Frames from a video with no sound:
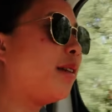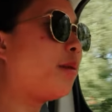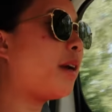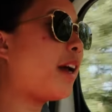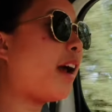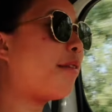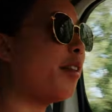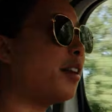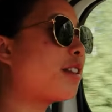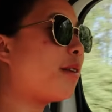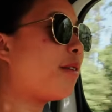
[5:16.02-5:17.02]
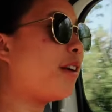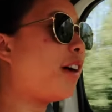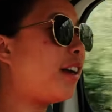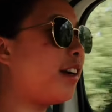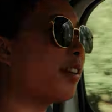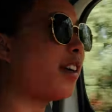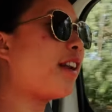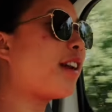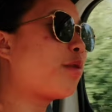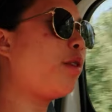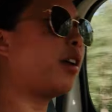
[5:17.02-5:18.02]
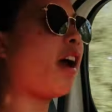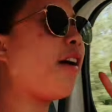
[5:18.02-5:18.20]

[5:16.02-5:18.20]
When I have things going on, okay, next week I